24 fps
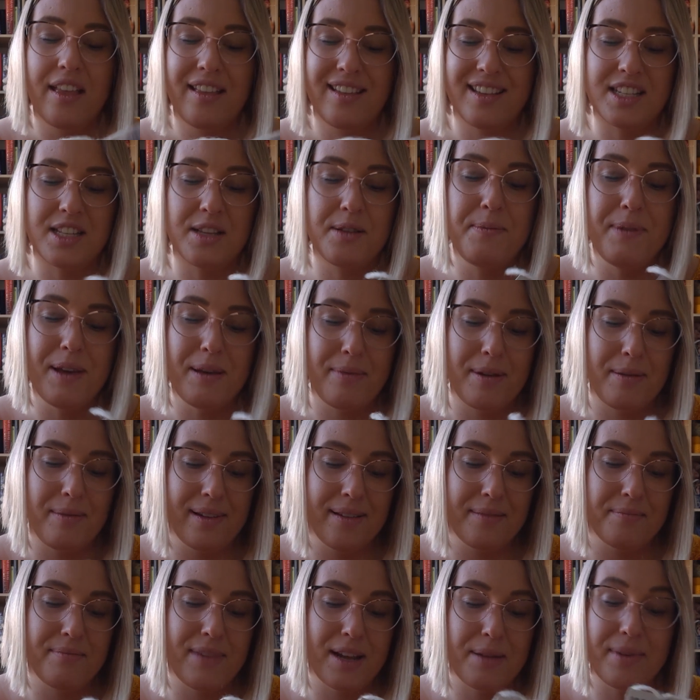
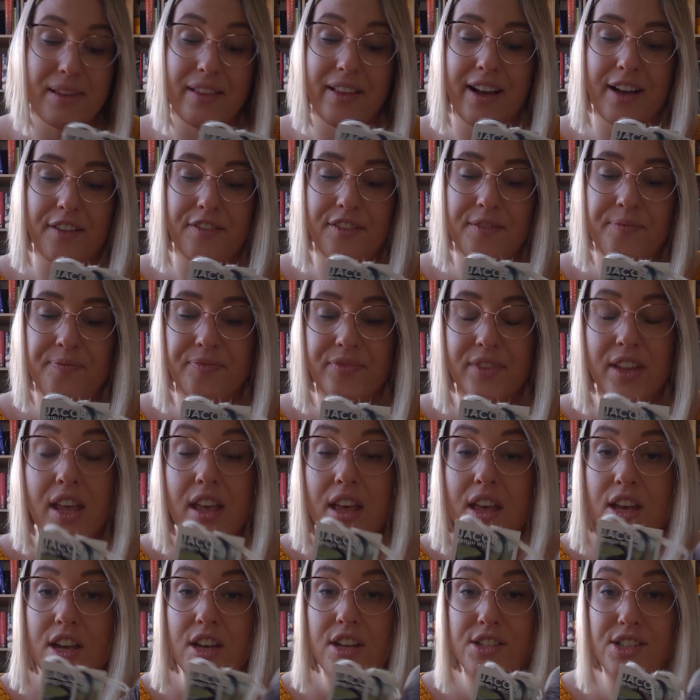It made me laugh.
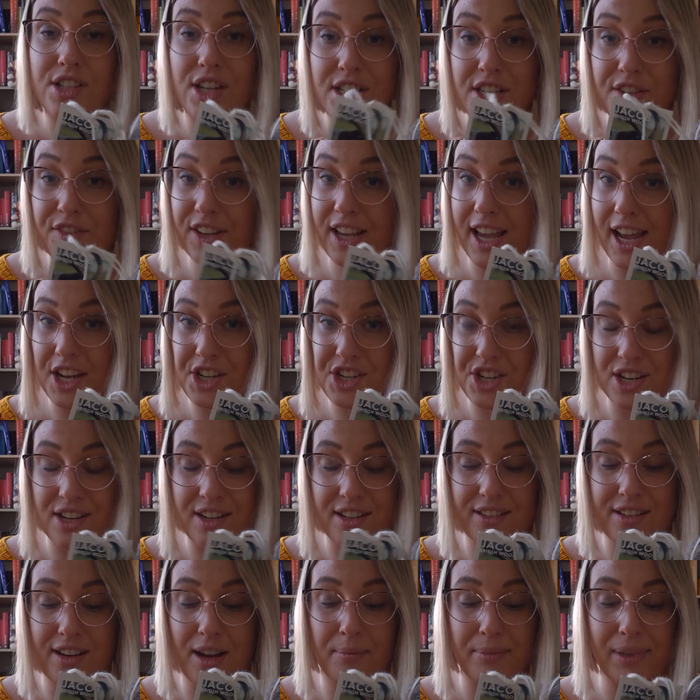Certification
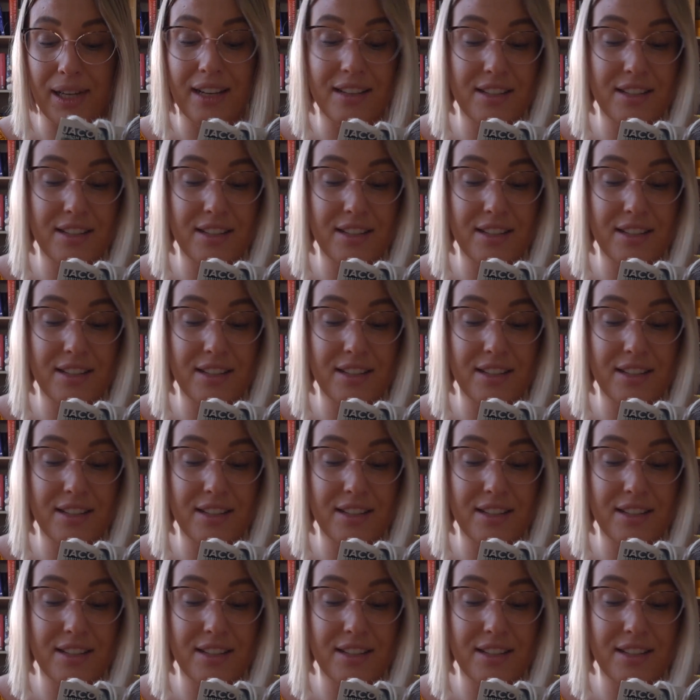number,